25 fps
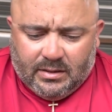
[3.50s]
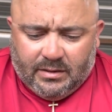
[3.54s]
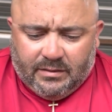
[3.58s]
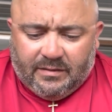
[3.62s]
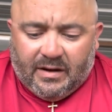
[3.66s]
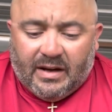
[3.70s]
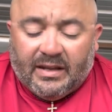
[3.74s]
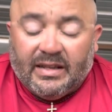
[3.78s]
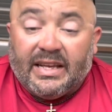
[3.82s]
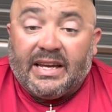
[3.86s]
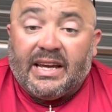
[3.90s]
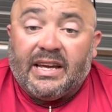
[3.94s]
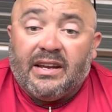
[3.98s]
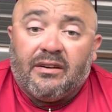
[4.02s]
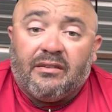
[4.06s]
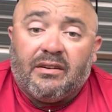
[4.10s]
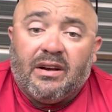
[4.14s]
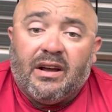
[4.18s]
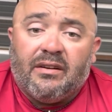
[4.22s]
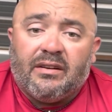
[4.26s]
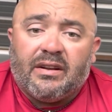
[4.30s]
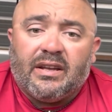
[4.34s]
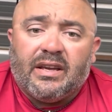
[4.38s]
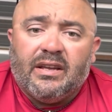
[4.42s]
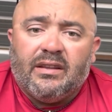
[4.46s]
Finally getting
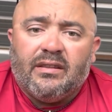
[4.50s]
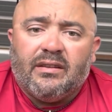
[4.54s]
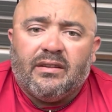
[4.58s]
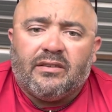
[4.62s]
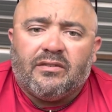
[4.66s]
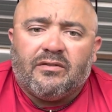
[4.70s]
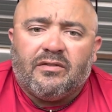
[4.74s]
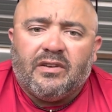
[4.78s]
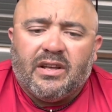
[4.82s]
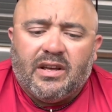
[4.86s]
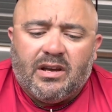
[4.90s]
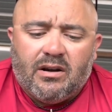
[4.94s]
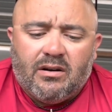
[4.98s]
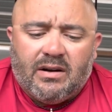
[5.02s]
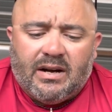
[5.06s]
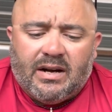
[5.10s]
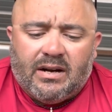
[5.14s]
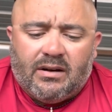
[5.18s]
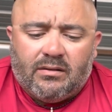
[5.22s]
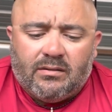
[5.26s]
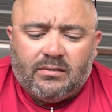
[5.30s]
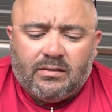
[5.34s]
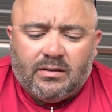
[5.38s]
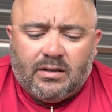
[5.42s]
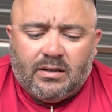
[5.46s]
around to getting this video
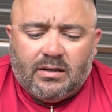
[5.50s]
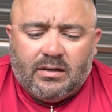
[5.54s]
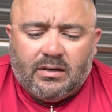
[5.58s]
out.